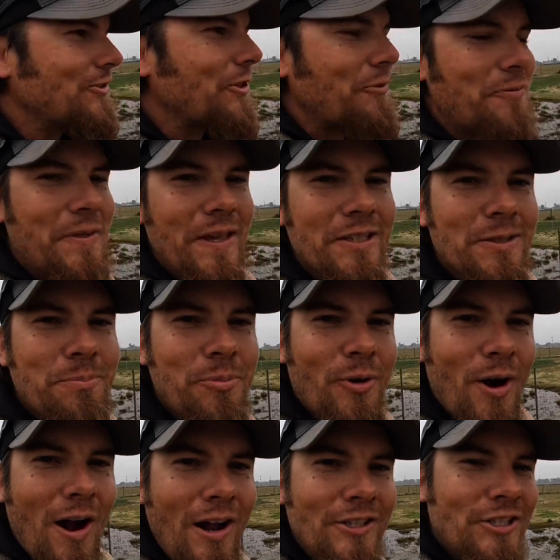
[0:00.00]
So this
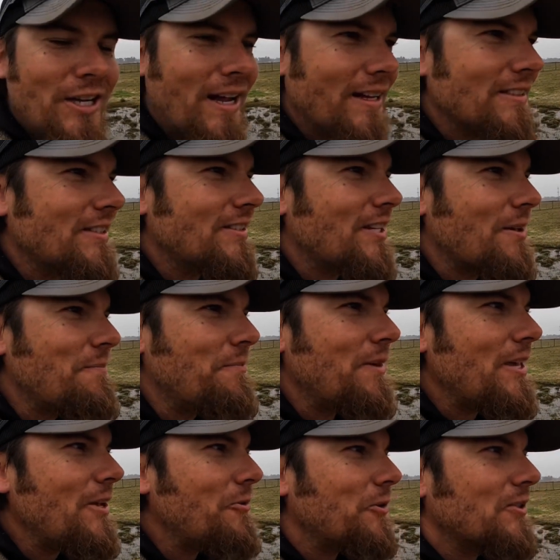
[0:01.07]
project to
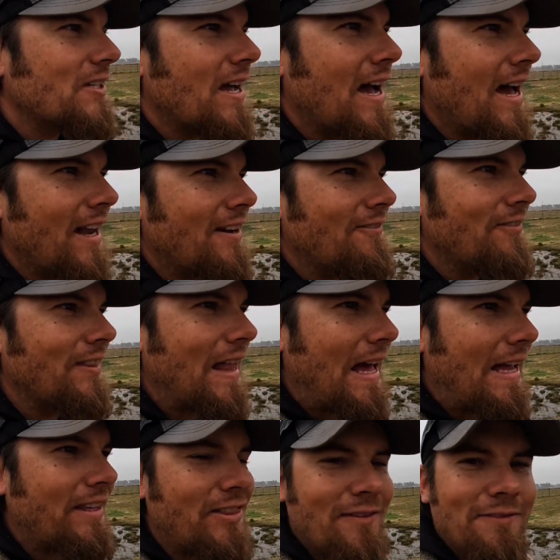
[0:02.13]
me was kind of
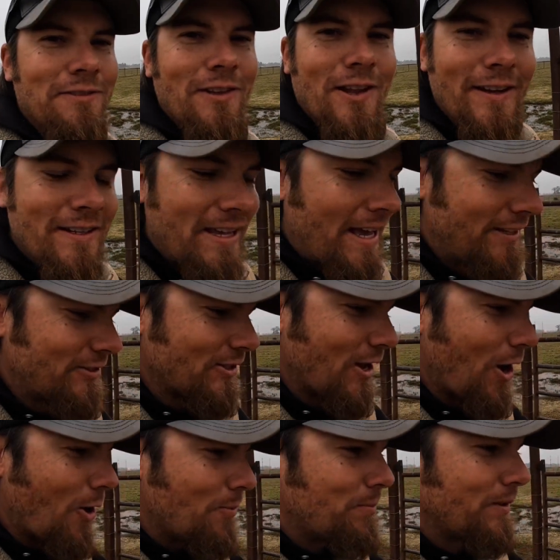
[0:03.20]
like the floodgates
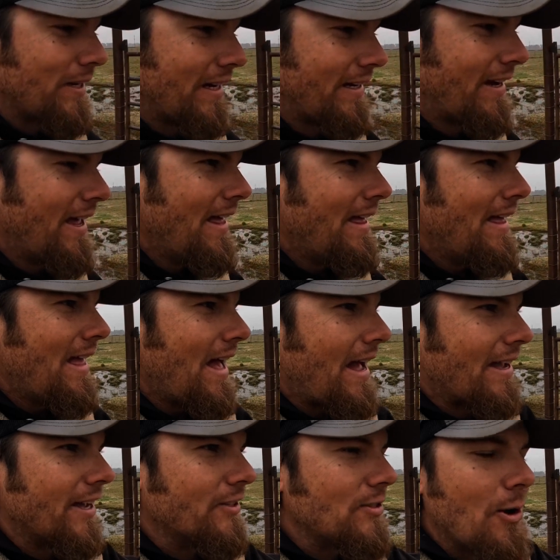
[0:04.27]
opening.
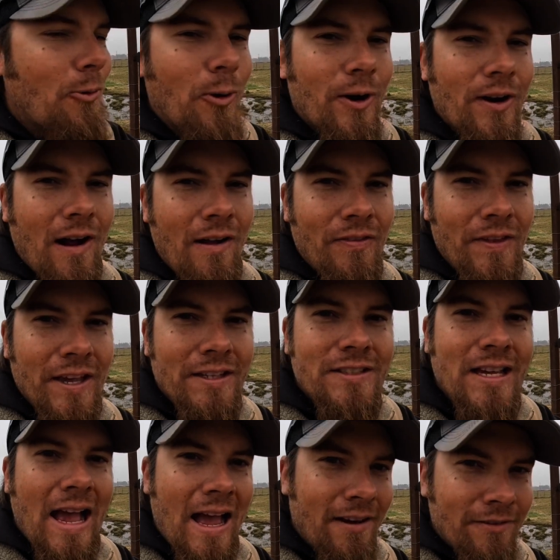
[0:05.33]
I got to work on
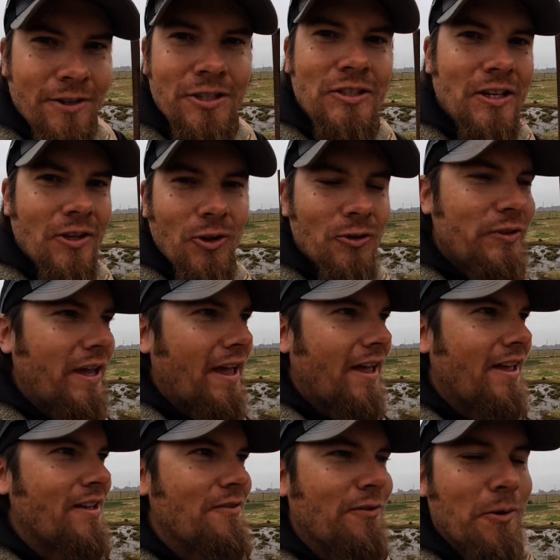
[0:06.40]
this every single
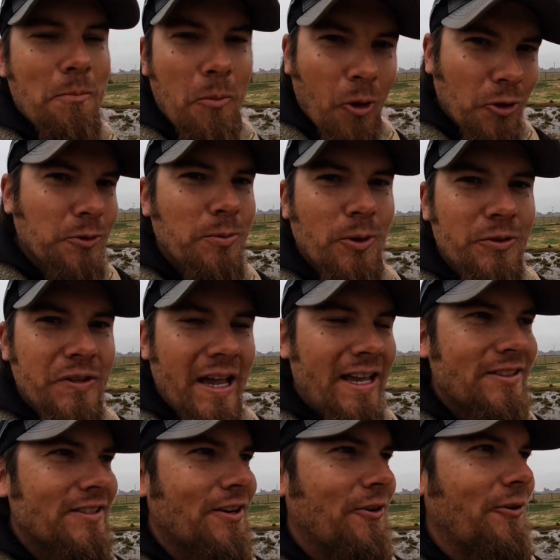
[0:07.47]
day for multiple
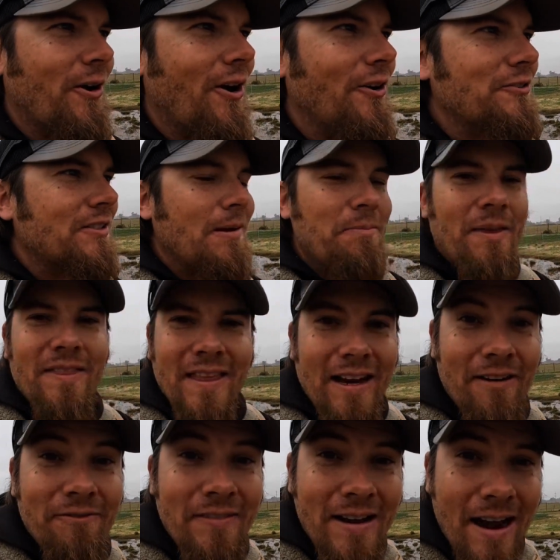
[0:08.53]
days in a row, something that
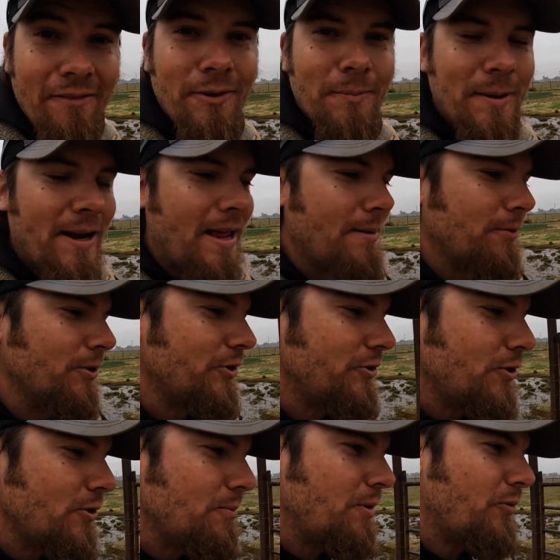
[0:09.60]
I've never been able to
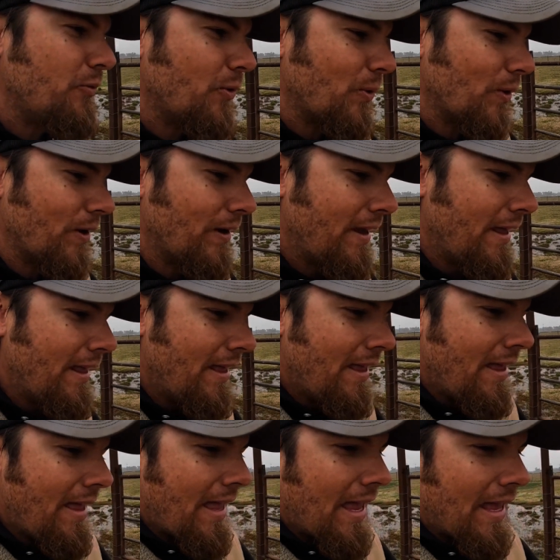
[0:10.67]
do before.
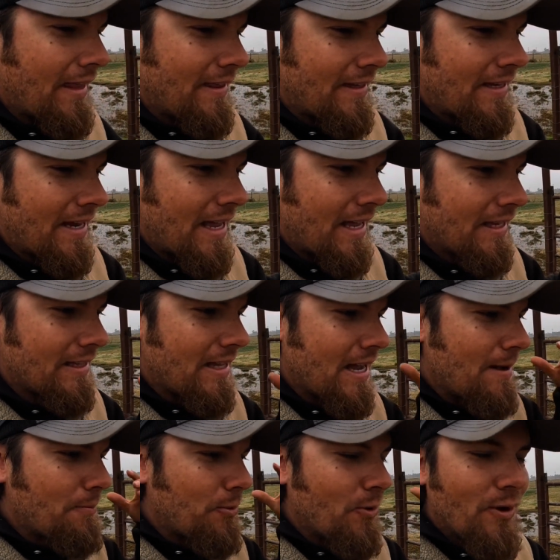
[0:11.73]
And at
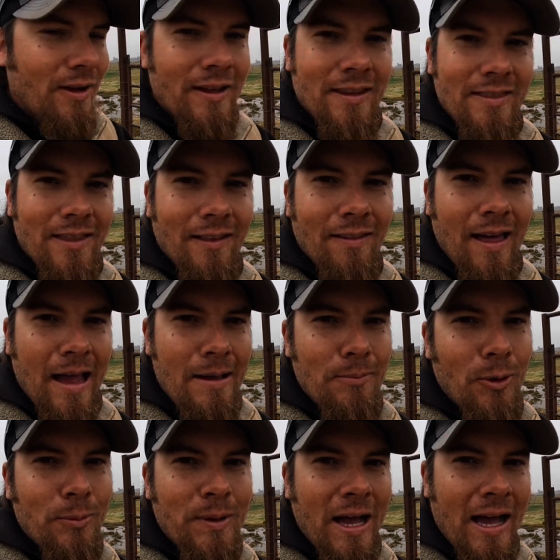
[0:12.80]
that point, the light
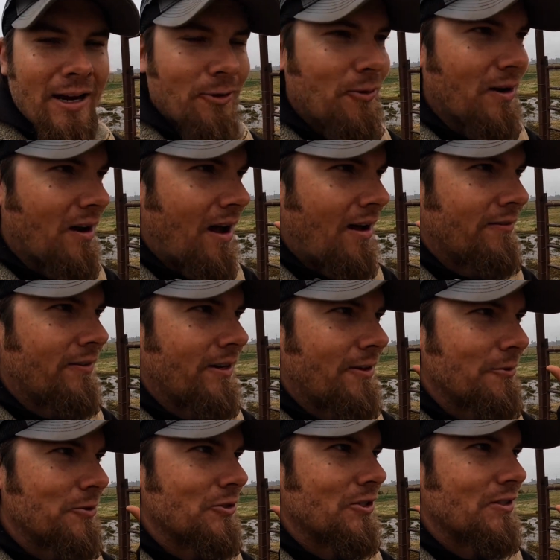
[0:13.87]
bulb kind of went off and
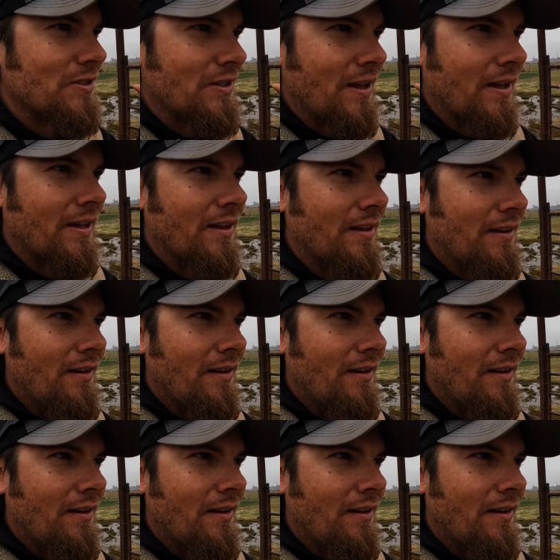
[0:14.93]
it was just like,